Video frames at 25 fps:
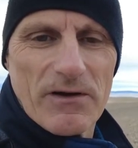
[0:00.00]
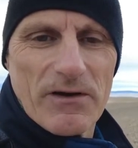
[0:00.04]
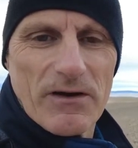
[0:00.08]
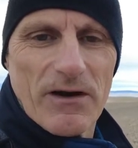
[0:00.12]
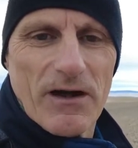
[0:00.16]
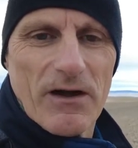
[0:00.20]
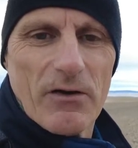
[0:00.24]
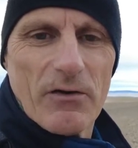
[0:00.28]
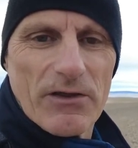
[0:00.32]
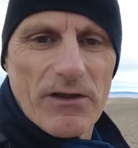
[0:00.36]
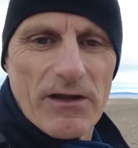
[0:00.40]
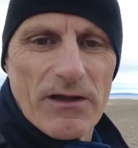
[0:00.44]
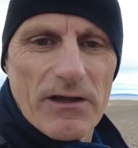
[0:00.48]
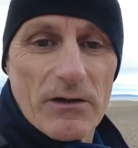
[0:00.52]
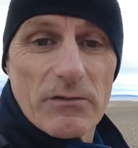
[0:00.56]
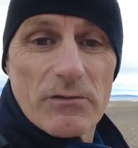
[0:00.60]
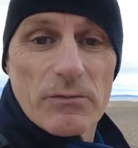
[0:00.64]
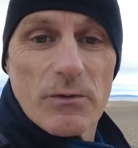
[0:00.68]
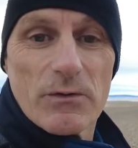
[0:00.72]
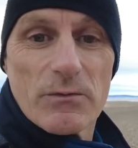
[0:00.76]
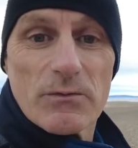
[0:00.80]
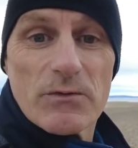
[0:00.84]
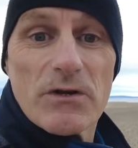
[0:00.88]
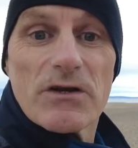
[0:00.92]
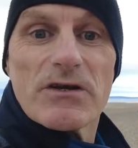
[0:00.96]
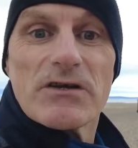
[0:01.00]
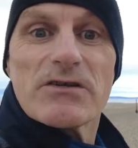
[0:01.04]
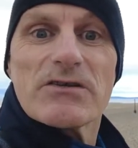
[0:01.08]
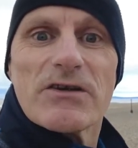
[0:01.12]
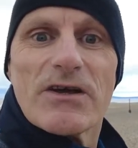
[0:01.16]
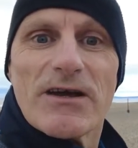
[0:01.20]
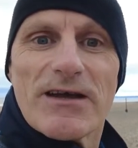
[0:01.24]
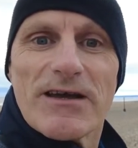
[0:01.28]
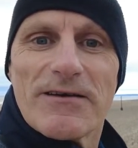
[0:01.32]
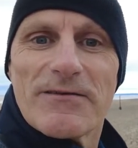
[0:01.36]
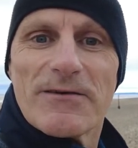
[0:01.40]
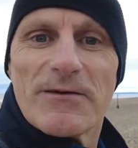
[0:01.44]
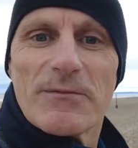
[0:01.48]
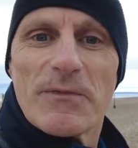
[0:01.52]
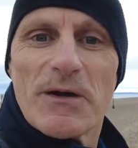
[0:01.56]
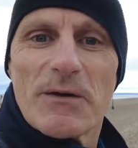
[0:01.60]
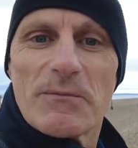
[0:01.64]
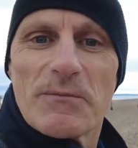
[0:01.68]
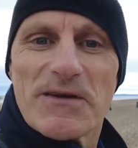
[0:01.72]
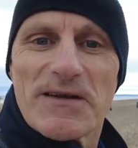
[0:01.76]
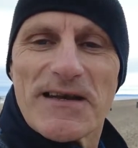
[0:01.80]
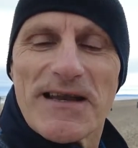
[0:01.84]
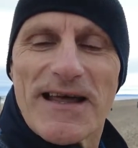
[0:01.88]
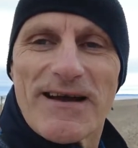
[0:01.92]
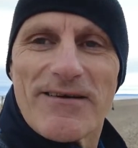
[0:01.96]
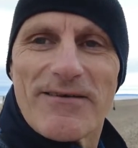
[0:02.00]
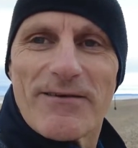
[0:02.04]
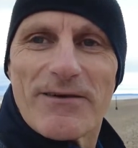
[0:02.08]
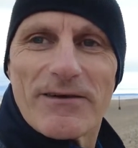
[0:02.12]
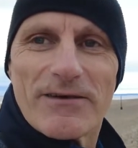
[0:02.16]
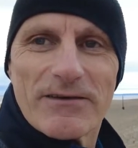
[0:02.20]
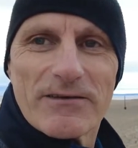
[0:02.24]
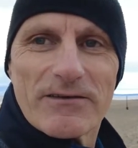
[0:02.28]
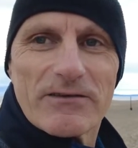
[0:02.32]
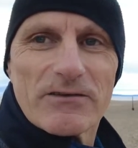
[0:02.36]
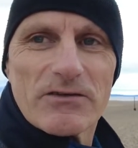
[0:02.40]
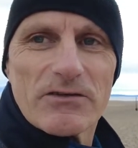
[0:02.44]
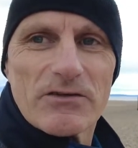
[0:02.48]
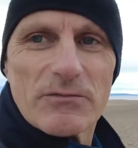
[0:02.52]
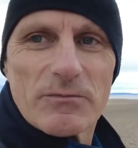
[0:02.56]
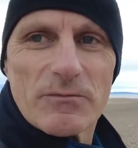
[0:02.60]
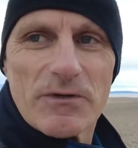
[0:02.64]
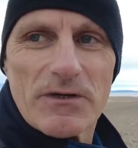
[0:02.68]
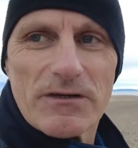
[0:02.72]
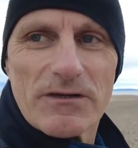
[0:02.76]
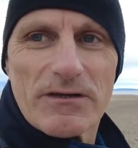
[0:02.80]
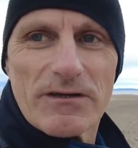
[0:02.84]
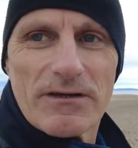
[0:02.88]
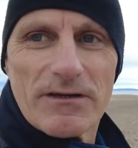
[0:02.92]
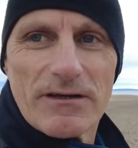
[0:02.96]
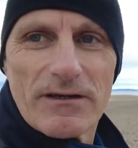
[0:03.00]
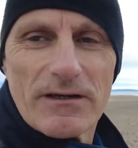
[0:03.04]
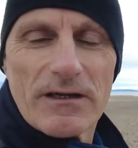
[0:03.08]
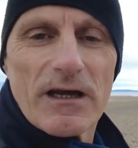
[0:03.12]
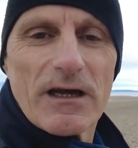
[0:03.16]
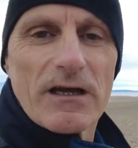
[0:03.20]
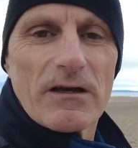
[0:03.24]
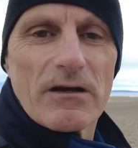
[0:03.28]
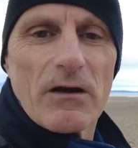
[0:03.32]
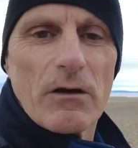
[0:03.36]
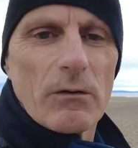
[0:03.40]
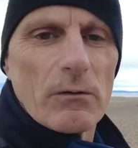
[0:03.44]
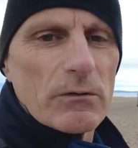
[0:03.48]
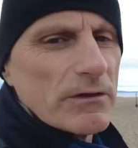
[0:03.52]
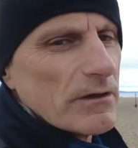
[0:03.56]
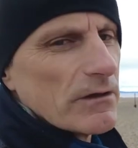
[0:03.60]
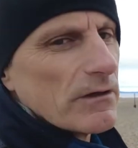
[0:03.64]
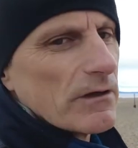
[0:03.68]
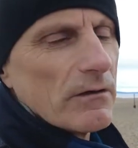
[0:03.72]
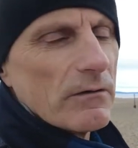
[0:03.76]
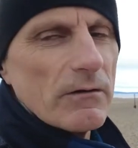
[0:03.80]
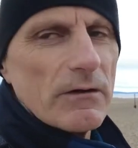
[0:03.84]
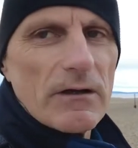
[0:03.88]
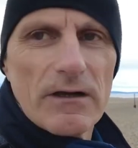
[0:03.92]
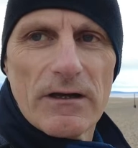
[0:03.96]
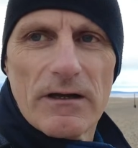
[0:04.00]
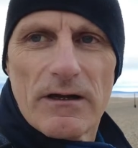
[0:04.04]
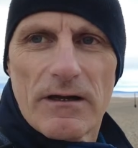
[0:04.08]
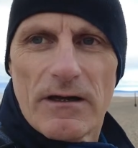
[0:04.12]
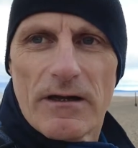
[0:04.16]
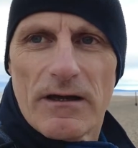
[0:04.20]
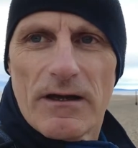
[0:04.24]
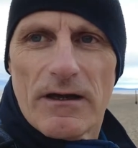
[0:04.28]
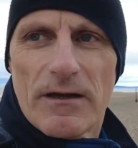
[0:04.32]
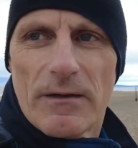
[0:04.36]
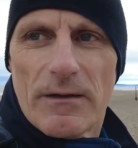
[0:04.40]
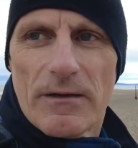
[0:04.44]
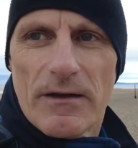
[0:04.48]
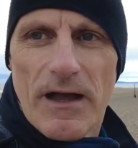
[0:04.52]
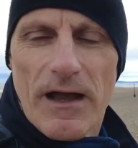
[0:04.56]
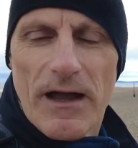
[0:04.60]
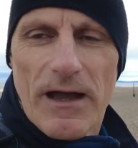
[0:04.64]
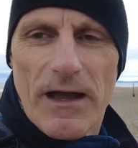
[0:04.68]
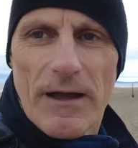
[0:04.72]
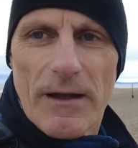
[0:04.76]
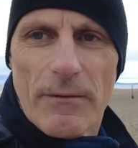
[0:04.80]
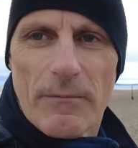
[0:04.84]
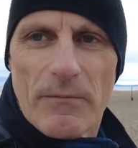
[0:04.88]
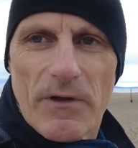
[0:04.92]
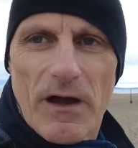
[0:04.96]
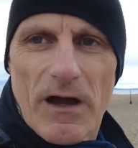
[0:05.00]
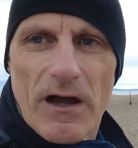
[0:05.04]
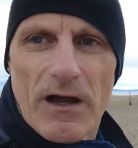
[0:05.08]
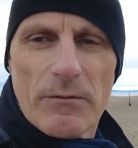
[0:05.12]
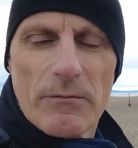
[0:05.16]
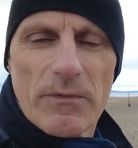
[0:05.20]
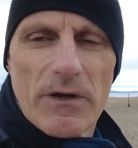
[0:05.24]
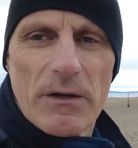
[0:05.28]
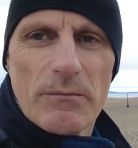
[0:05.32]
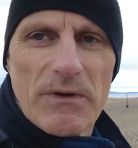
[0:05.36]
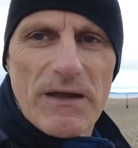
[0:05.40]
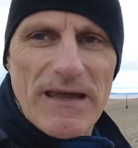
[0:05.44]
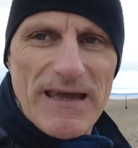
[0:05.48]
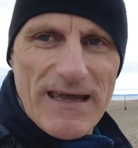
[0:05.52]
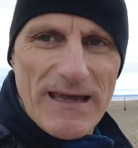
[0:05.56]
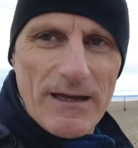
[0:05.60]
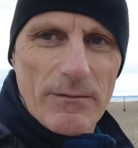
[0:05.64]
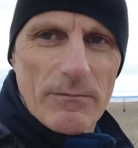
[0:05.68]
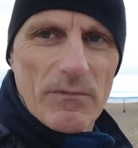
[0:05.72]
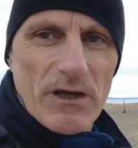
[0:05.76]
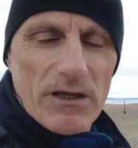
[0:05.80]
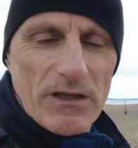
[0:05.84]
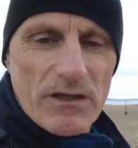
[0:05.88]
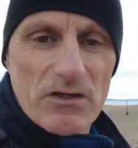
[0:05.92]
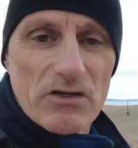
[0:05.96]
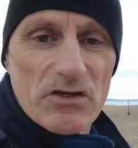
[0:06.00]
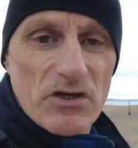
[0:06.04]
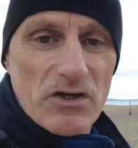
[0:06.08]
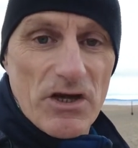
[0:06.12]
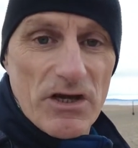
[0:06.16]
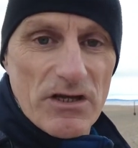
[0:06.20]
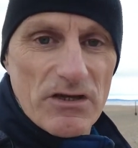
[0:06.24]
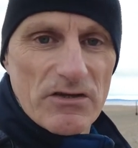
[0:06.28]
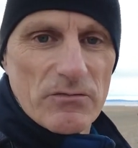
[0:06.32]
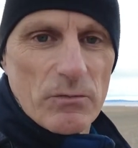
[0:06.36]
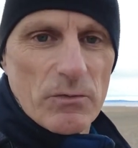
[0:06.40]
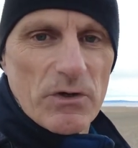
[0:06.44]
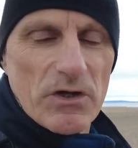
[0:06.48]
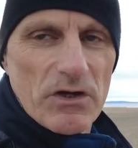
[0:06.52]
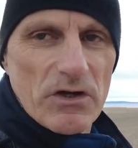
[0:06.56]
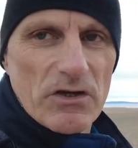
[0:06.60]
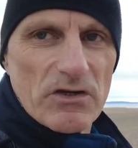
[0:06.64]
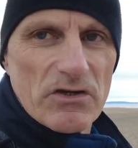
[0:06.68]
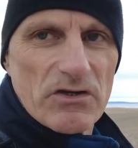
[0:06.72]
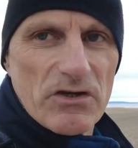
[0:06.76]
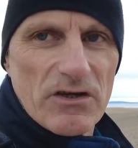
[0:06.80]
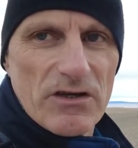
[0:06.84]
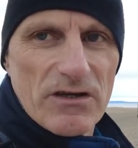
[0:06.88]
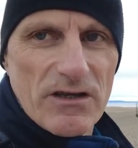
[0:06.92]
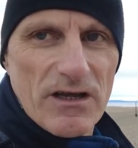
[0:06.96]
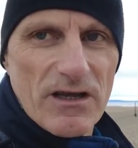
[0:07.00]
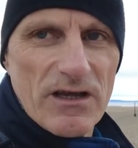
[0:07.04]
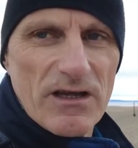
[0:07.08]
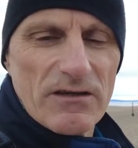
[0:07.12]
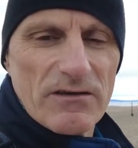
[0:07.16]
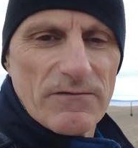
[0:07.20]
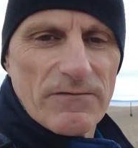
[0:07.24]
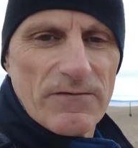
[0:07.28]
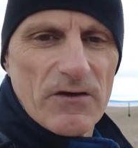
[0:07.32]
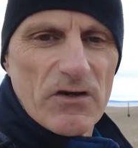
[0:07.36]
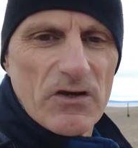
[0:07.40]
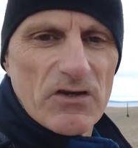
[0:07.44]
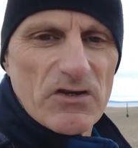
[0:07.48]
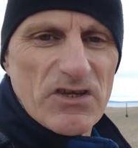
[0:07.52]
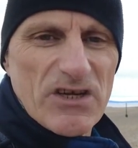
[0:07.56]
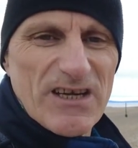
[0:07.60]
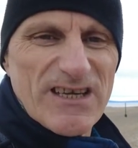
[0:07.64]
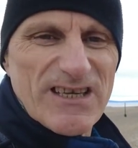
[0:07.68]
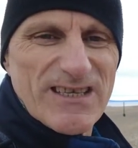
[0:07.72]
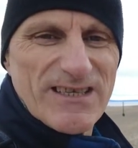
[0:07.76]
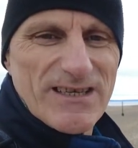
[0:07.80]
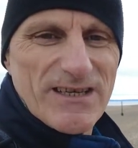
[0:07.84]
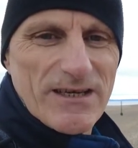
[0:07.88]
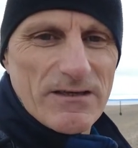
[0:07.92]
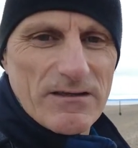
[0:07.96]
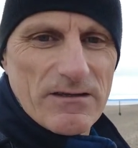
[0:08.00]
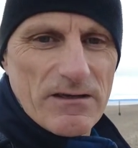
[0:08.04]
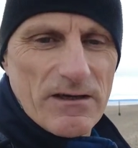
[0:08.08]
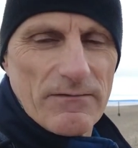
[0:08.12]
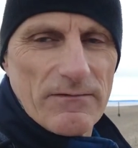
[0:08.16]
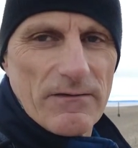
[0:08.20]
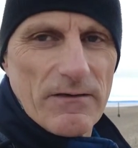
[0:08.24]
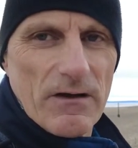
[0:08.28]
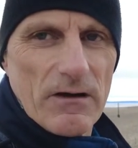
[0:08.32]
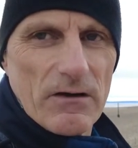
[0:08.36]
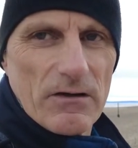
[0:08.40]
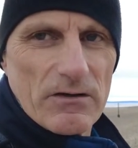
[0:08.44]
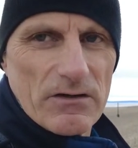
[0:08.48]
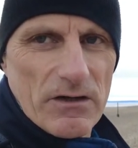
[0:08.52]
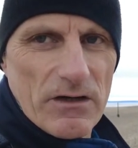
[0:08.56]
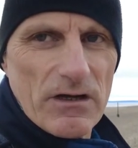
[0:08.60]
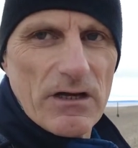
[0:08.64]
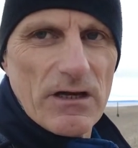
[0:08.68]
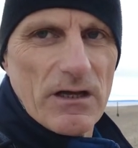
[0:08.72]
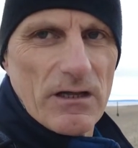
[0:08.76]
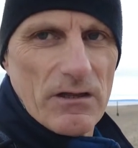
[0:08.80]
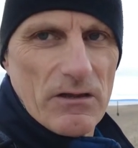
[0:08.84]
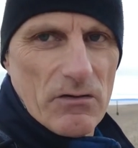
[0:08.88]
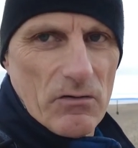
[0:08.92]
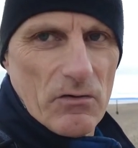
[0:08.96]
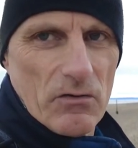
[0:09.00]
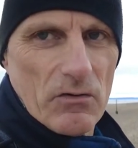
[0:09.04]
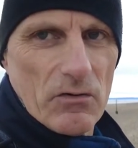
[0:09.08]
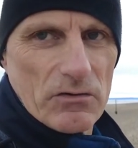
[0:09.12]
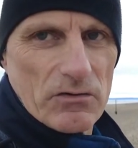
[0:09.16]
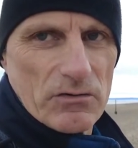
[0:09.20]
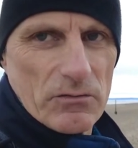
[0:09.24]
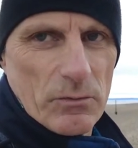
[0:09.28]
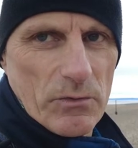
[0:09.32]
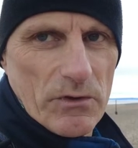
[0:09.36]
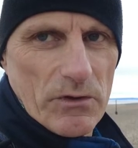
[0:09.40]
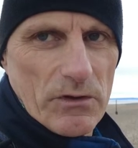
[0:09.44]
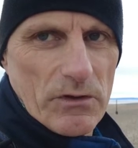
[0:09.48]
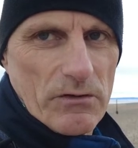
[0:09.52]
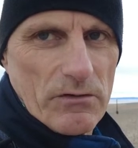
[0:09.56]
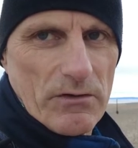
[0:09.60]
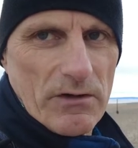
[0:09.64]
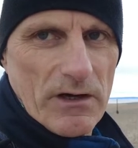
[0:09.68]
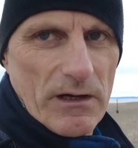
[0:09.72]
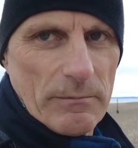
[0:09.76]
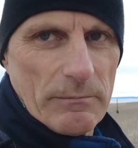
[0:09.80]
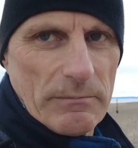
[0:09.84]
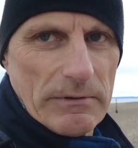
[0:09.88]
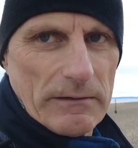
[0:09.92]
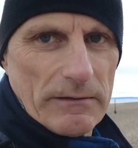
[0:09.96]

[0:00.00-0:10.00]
Oh, that's what I was going to say. I remembered now. Trust me, getting old, you know. I remember him, and these are his words, his first 60 vlogs he thought were crap.